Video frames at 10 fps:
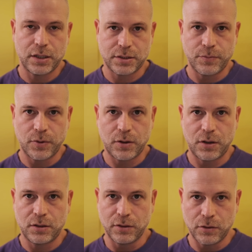as the
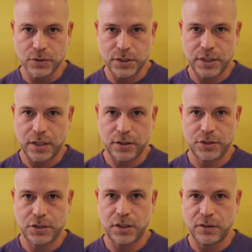ball loses
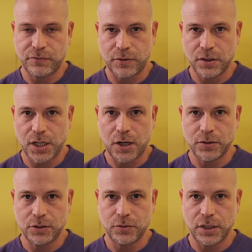energy and falls
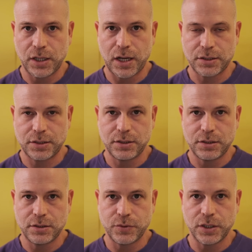down into the glass.
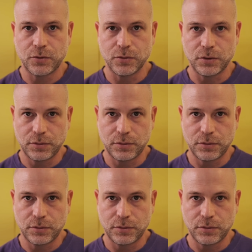This is really cool.